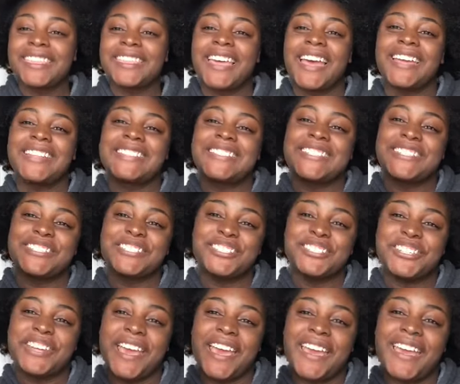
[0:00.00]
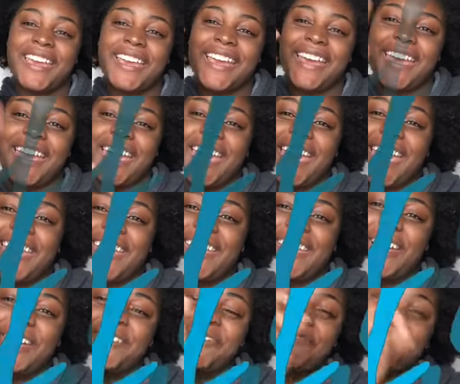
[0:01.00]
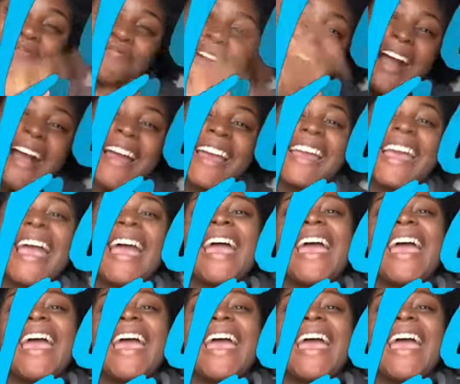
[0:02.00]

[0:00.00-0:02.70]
that's J-A-Y,